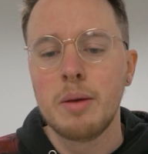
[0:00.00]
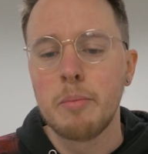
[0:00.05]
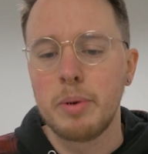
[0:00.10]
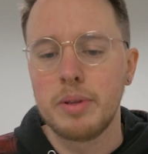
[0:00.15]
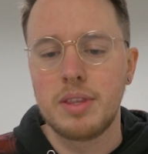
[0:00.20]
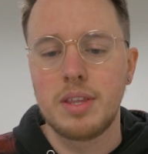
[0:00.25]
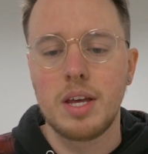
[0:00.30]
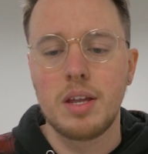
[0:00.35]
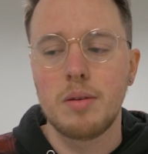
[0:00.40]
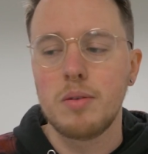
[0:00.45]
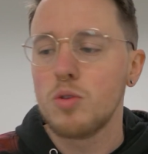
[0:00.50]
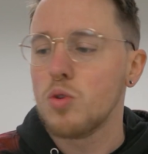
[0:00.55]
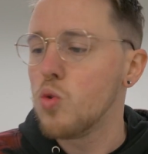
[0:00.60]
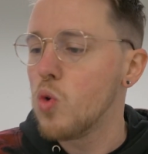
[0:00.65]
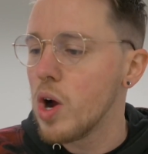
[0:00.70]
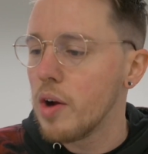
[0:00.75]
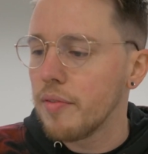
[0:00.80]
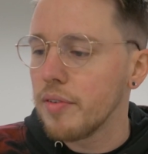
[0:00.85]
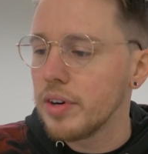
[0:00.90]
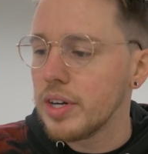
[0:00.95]
But then
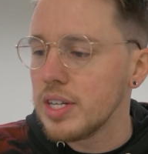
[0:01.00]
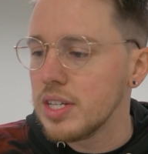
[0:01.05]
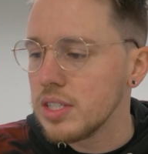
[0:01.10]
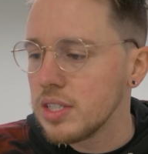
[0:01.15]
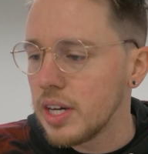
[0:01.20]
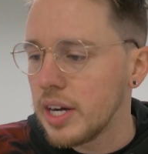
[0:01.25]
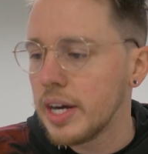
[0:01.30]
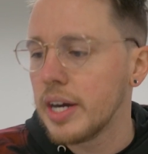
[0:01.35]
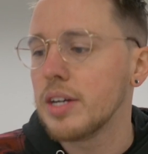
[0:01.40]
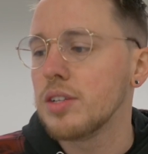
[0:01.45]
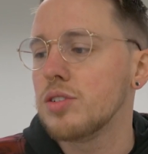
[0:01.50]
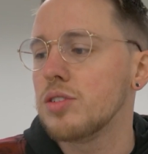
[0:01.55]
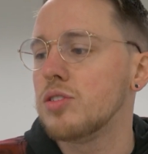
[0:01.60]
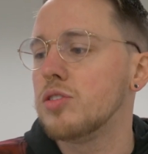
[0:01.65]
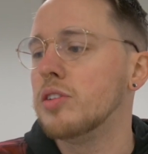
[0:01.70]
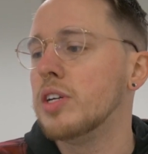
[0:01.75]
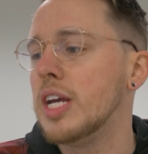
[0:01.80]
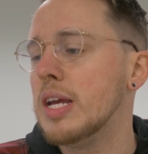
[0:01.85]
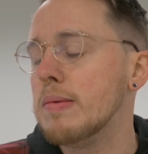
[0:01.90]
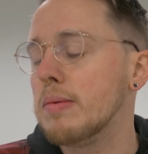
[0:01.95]
whoever is on
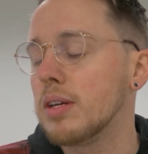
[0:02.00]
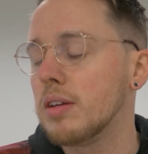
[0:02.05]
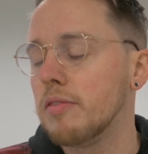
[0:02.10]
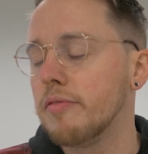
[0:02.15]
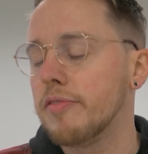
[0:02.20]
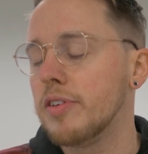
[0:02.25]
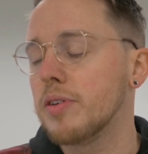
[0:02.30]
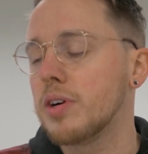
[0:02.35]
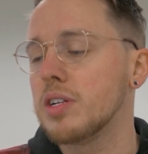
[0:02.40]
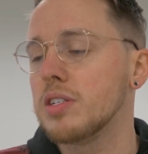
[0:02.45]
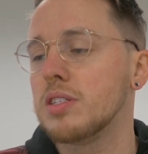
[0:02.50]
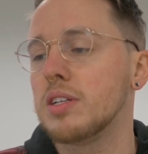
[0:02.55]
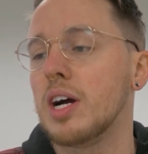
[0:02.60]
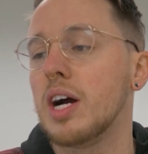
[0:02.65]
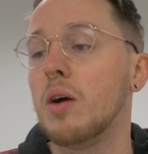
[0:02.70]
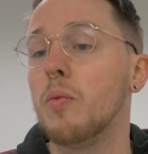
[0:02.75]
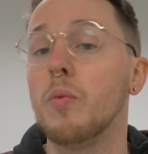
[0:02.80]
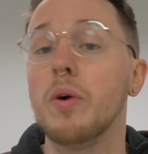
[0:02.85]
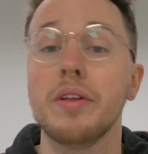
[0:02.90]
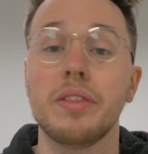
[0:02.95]
stream can focus
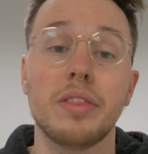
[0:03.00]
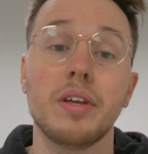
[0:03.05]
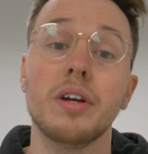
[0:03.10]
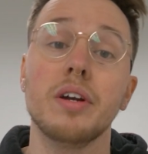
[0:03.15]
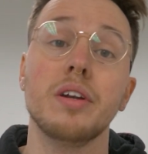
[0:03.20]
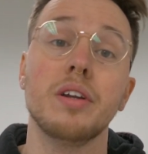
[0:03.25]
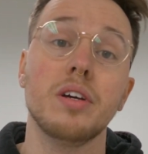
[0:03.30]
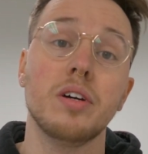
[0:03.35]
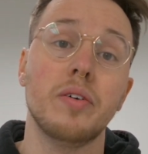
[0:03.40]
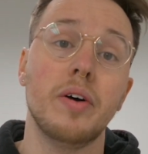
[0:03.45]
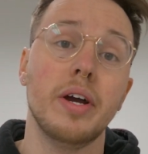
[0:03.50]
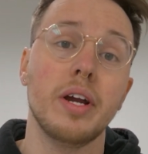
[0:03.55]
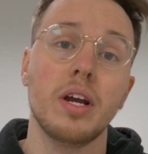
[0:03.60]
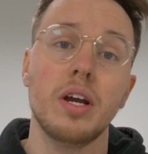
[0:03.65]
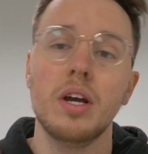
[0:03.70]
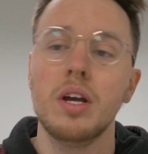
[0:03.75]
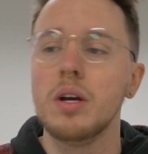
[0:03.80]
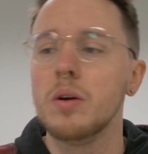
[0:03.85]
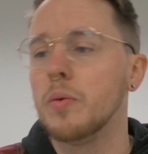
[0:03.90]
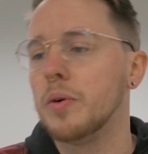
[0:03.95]
on what they're doing,
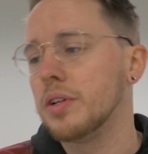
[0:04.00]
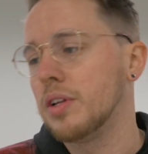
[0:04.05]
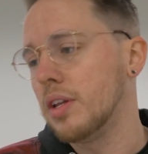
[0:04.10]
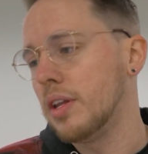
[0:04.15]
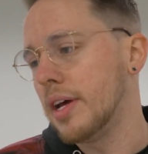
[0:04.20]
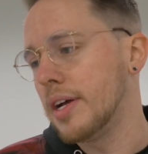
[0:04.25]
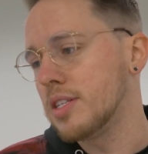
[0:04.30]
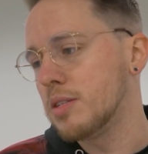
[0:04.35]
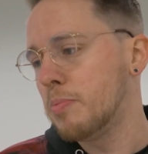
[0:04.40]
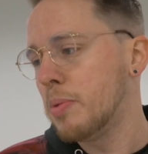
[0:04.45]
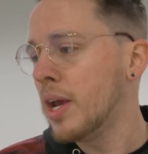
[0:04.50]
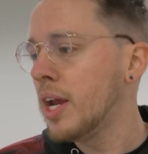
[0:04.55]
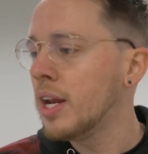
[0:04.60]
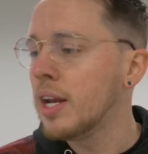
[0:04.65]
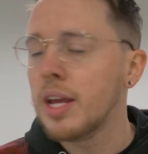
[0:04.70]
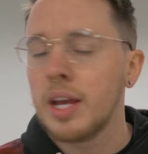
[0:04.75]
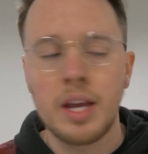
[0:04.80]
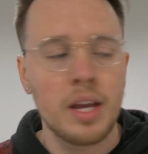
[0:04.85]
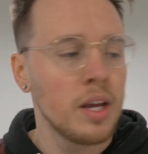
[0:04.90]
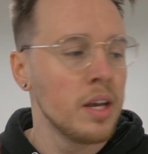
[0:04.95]
whether that's
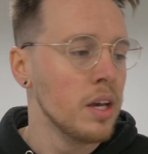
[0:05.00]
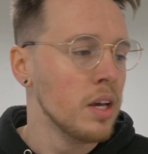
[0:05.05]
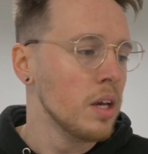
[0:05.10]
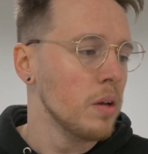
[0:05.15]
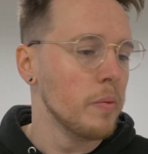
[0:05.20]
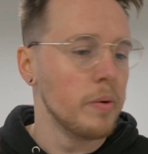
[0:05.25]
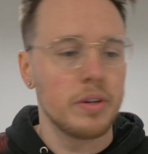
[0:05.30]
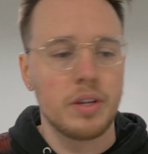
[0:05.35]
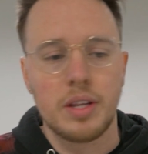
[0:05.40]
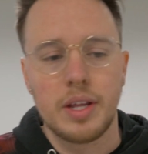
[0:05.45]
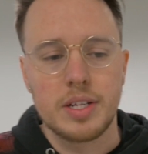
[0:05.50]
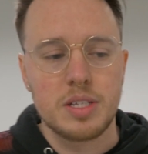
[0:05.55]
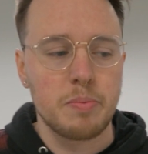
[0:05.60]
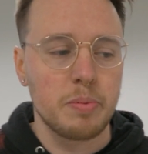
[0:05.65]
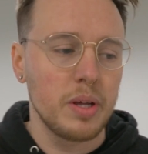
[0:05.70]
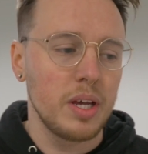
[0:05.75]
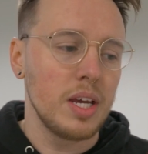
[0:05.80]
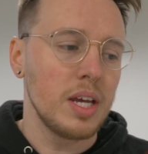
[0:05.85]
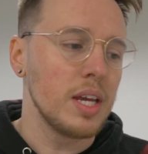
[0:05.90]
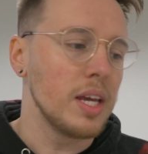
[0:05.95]
painting, whether that's
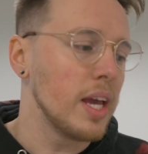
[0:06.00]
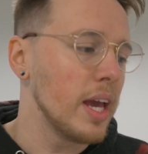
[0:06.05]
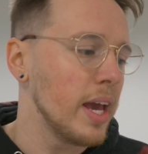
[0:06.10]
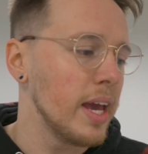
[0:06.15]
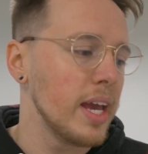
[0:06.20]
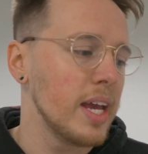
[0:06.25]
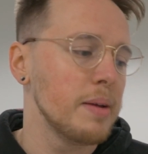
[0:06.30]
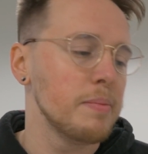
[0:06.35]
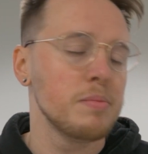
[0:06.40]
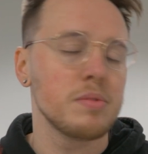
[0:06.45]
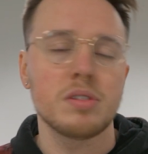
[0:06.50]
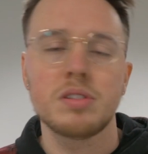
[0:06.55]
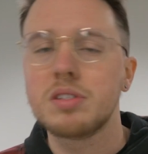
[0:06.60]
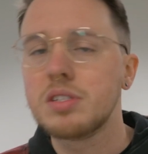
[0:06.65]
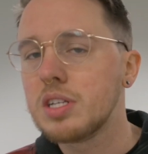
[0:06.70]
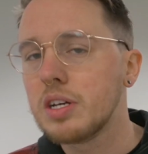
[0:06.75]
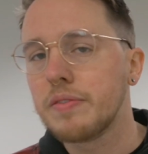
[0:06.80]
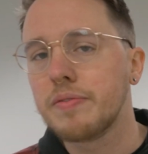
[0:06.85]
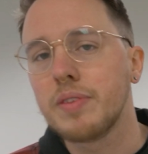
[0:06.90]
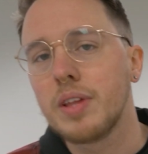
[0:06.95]
playing games and
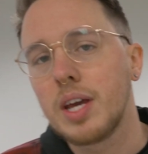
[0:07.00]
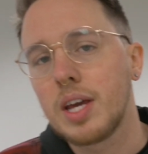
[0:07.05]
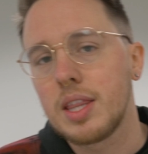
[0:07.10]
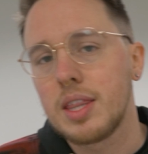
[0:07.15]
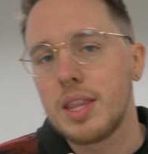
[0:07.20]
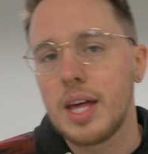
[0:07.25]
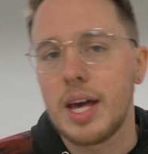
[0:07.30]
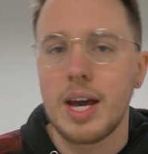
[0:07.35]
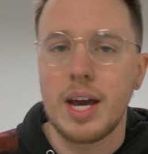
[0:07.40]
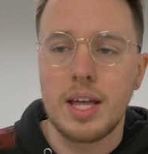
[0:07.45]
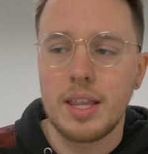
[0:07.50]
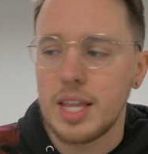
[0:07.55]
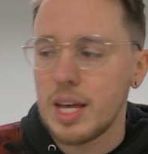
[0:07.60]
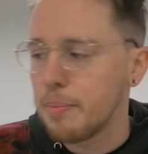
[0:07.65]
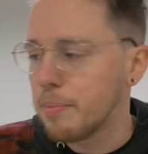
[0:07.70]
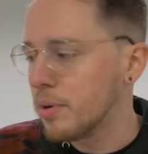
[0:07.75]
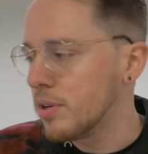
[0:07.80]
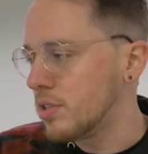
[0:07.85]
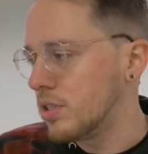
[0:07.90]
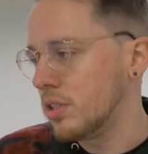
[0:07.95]
stuff like that,
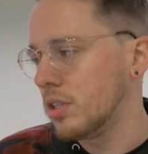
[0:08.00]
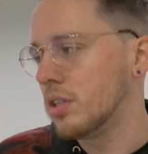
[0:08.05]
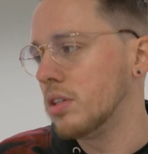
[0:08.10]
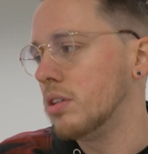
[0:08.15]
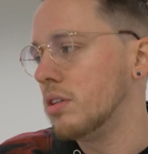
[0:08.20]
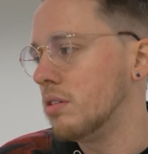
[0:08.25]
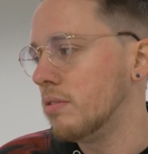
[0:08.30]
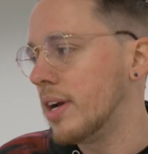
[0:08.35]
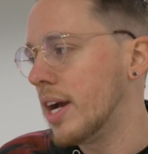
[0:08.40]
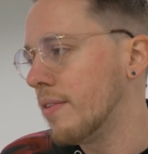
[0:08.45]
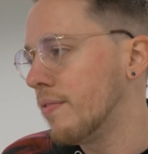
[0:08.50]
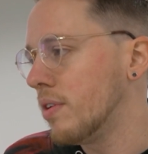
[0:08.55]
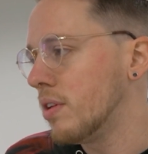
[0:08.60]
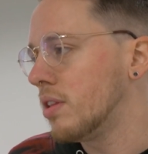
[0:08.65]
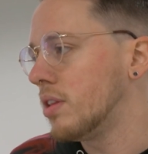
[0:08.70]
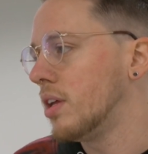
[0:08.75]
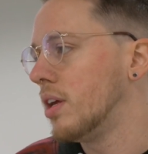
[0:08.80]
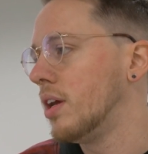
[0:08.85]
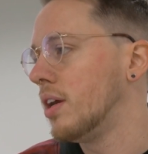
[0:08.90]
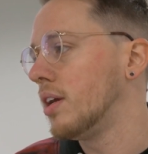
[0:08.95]
that person can do
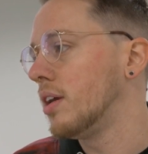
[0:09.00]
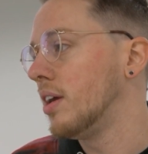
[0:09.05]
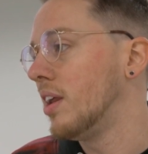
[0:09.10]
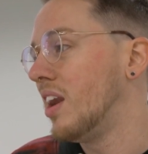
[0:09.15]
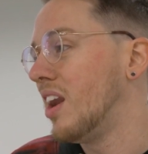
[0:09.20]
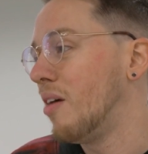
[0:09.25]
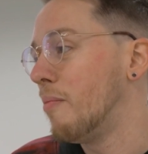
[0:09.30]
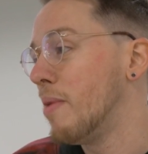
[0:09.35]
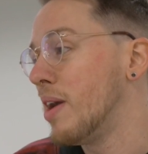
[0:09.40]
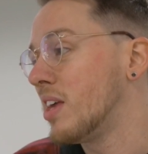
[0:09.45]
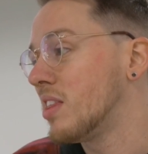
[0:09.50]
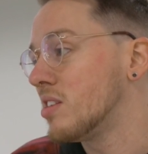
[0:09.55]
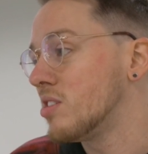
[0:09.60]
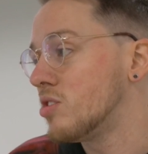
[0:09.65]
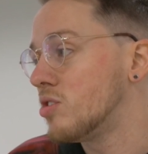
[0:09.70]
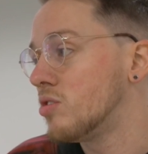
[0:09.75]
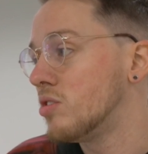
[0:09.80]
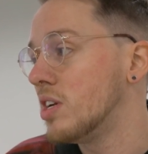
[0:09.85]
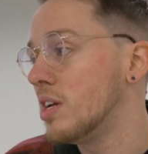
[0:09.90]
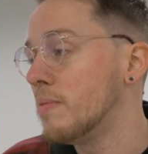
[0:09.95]
everything and it'll make the
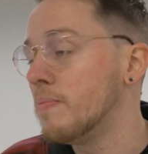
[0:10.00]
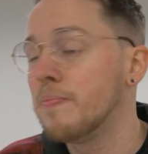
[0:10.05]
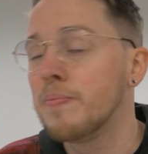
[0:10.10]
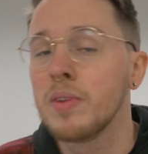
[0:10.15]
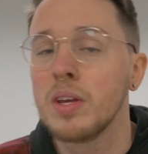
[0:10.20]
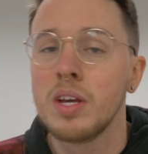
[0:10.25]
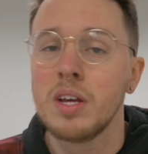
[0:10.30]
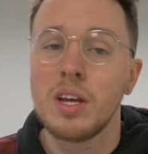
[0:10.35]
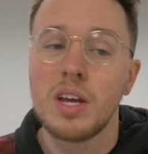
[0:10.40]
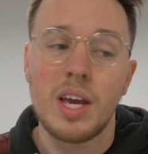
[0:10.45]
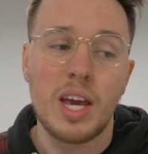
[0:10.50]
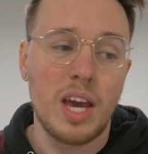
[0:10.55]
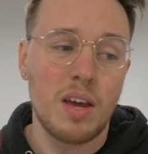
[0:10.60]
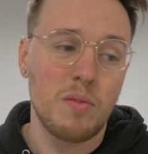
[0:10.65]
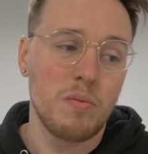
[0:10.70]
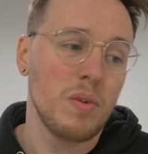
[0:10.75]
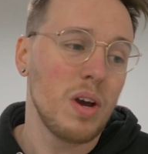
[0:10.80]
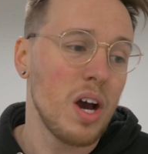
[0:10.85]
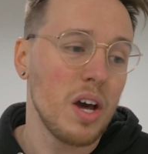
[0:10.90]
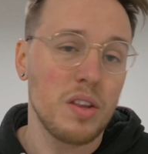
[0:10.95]
stream
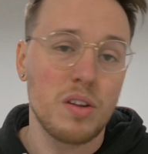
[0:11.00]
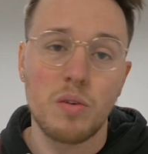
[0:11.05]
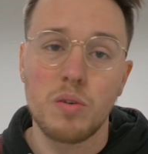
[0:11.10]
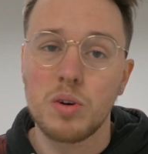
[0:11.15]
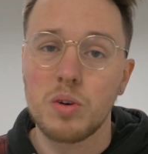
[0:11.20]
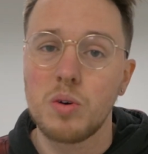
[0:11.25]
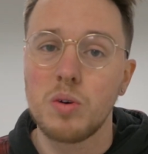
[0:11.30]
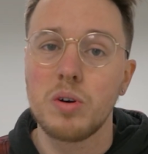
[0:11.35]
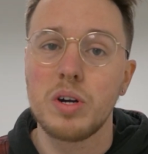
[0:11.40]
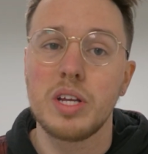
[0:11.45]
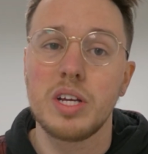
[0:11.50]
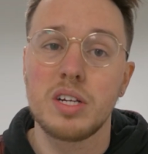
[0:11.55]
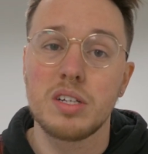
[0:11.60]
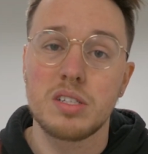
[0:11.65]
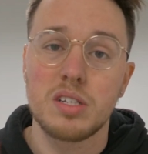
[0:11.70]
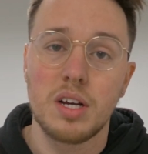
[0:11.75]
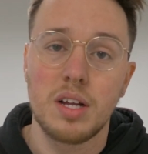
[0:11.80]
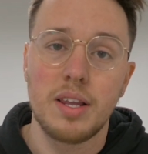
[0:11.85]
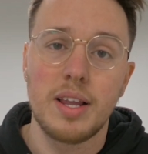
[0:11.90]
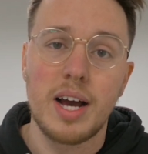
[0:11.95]
and other
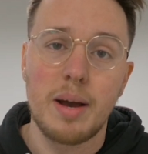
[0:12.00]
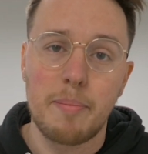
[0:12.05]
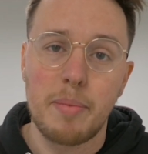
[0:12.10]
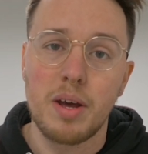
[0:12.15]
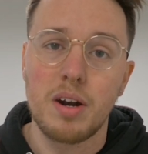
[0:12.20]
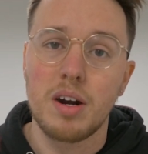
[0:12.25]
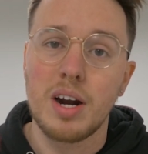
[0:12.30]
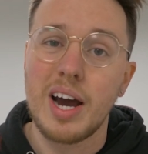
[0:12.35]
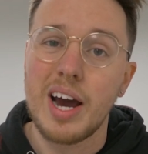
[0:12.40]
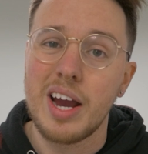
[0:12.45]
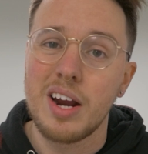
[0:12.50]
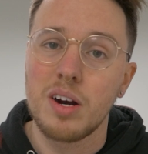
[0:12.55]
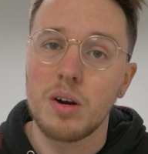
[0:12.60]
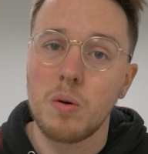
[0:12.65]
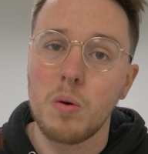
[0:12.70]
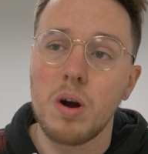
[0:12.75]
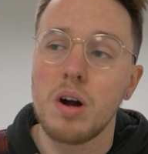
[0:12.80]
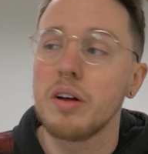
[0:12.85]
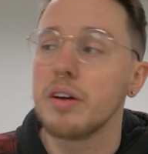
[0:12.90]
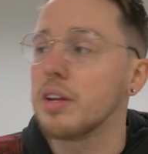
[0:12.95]
recordings a lot better, higher
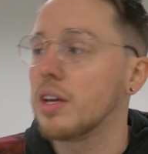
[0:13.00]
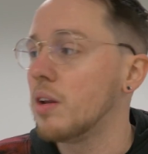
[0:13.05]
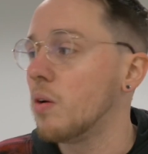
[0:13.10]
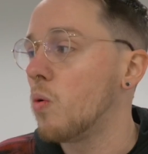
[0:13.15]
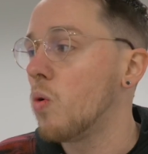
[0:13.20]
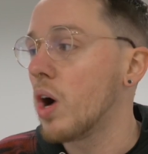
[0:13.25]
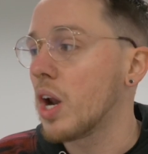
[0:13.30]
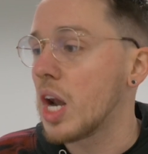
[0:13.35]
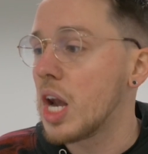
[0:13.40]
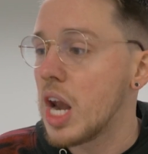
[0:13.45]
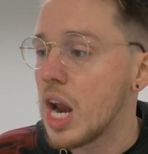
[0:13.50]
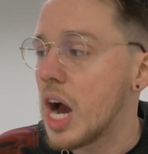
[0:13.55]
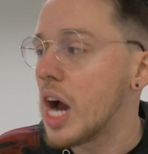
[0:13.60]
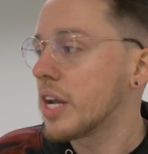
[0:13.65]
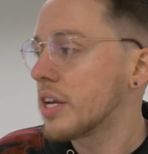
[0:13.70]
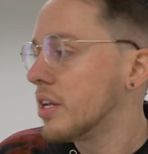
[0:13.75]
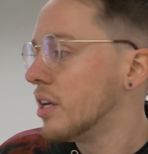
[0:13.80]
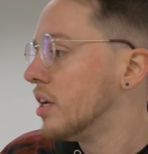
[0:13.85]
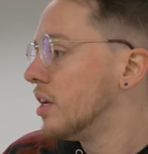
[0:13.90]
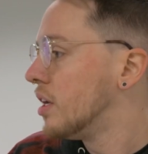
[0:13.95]
quality and
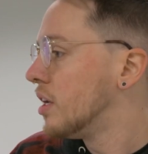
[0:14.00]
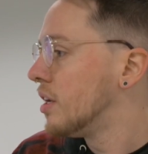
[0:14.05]
whatnot.